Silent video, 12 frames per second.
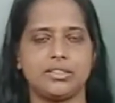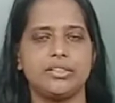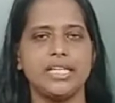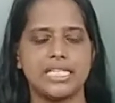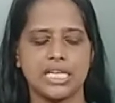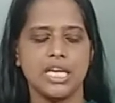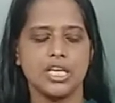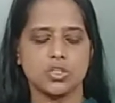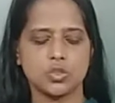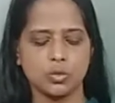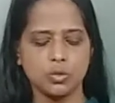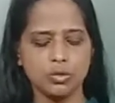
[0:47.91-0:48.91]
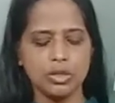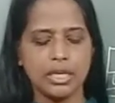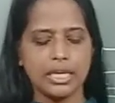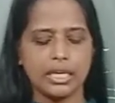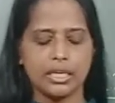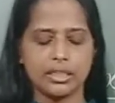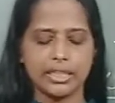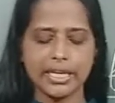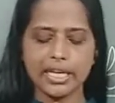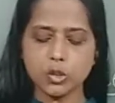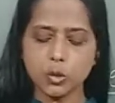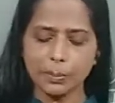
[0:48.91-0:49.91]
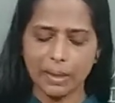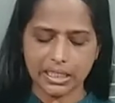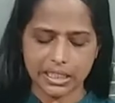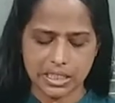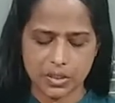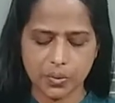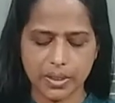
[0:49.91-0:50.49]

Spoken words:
Right. So there are two parties.